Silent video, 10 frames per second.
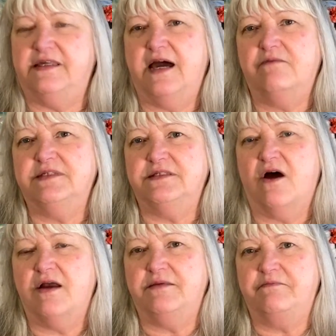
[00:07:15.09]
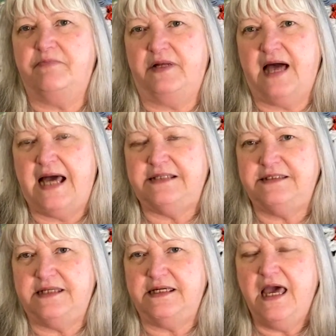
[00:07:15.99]
That was not in
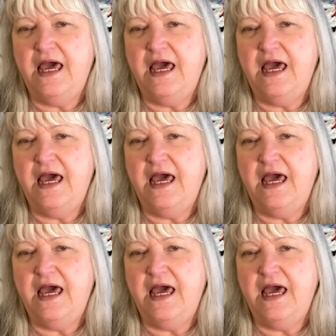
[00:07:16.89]
plastic.